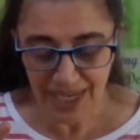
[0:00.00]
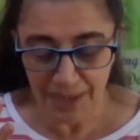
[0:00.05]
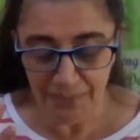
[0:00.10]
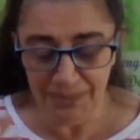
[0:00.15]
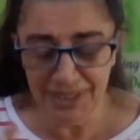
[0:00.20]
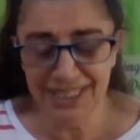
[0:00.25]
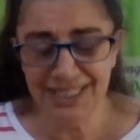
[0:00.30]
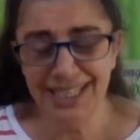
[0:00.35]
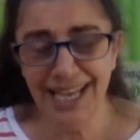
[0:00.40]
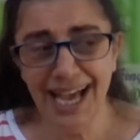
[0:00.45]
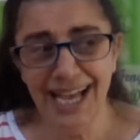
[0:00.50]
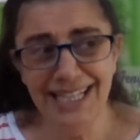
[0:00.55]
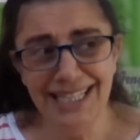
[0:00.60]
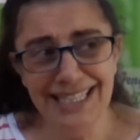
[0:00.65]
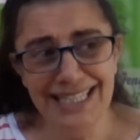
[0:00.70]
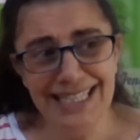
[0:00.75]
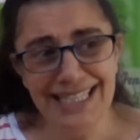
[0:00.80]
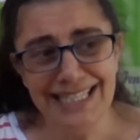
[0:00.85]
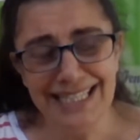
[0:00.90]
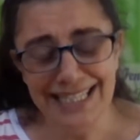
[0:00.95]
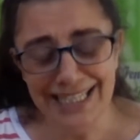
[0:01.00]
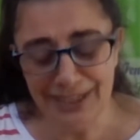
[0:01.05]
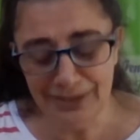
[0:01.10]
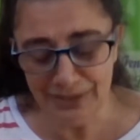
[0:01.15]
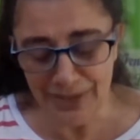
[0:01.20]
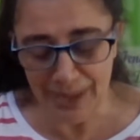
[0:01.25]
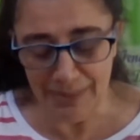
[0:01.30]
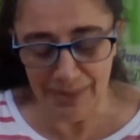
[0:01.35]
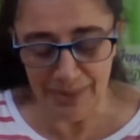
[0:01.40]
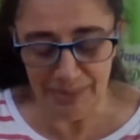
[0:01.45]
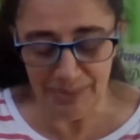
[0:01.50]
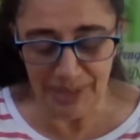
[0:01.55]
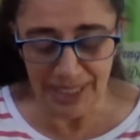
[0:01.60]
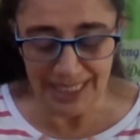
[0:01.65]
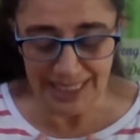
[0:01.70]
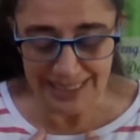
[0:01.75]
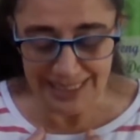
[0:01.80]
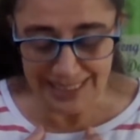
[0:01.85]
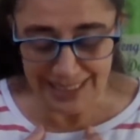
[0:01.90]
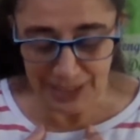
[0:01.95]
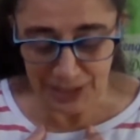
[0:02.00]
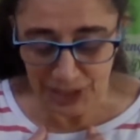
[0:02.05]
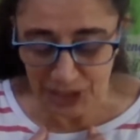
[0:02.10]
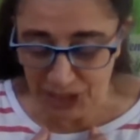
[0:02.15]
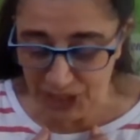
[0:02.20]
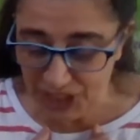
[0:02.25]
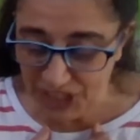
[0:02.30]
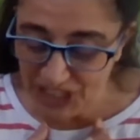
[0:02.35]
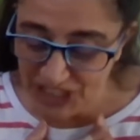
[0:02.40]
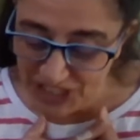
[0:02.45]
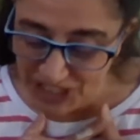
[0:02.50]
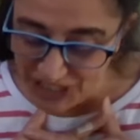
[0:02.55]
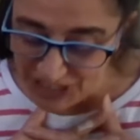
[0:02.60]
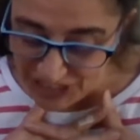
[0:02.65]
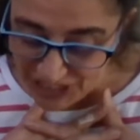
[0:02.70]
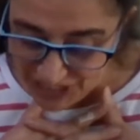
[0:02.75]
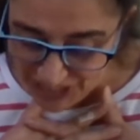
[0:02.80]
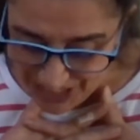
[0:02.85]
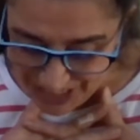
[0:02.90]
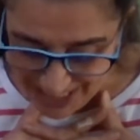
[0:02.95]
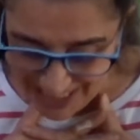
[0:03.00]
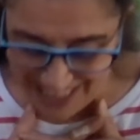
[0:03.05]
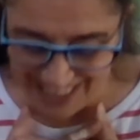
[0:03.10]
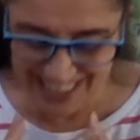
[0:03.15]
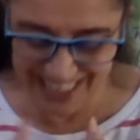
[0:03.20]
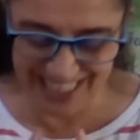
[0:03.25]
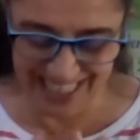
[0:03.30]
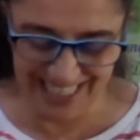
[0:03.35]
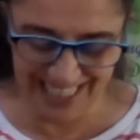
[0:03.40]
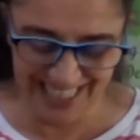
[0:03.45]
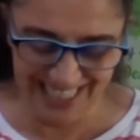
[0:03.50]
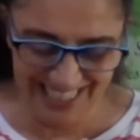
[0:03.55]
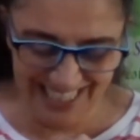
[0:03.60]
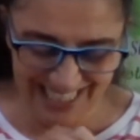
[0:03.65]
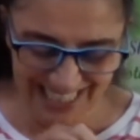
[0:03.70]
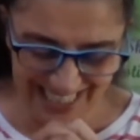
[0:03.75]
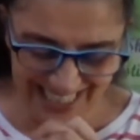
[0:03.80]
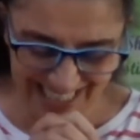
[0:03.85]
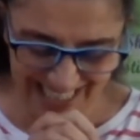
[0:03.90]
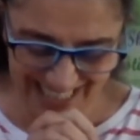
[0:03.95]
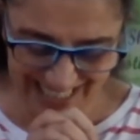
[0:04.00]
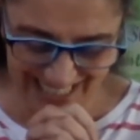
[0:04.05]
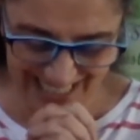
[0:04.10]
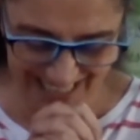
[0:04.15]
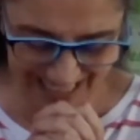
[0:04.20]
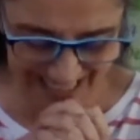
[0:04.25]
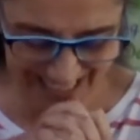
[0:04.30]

besides this little rabbit being so cute, oh,